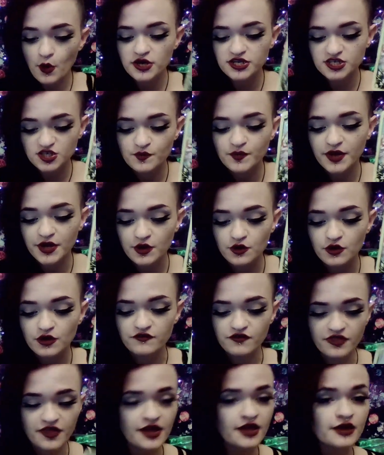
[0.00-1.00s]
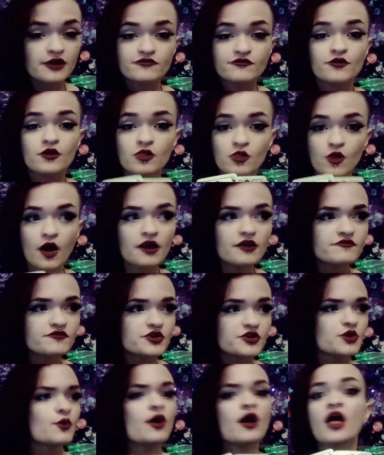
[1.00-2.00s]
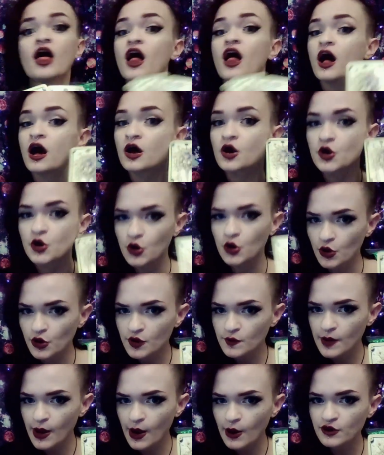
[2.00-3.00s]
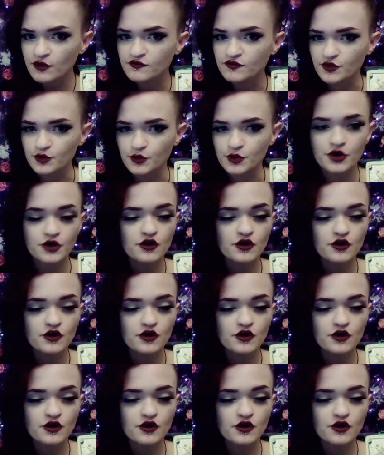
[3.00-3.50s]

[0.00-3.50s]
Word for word: going to be a good thing for a lot of you, a good amount of you.